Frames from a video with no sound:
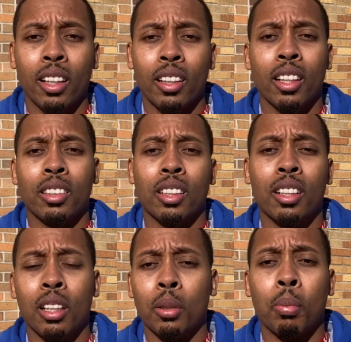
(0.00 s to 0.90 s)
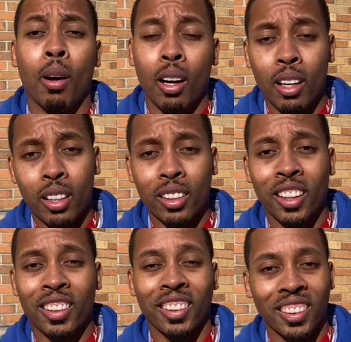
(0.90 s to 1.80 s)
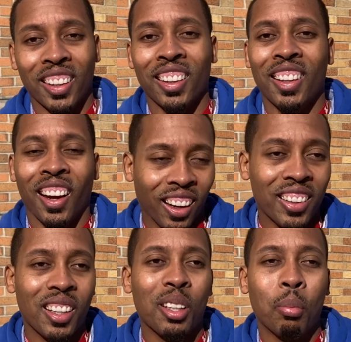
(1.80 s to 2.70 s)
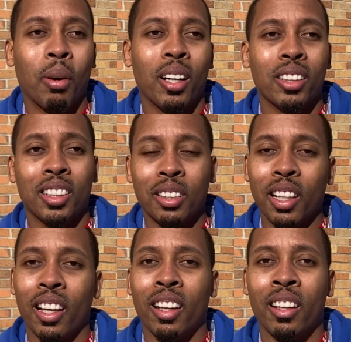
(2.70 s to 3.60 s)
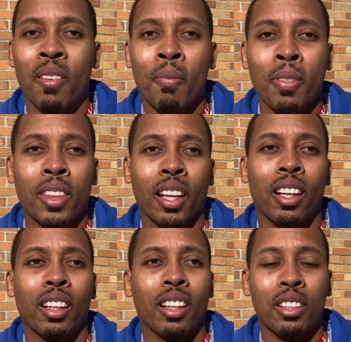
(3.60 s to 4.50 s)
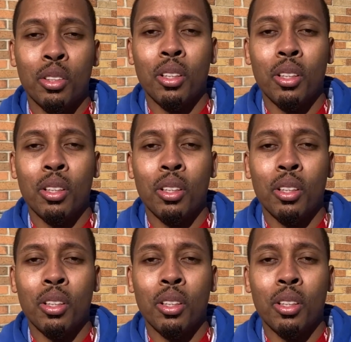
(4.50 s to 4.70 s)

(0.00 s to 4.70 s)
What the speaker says: There's another part, another part to that you're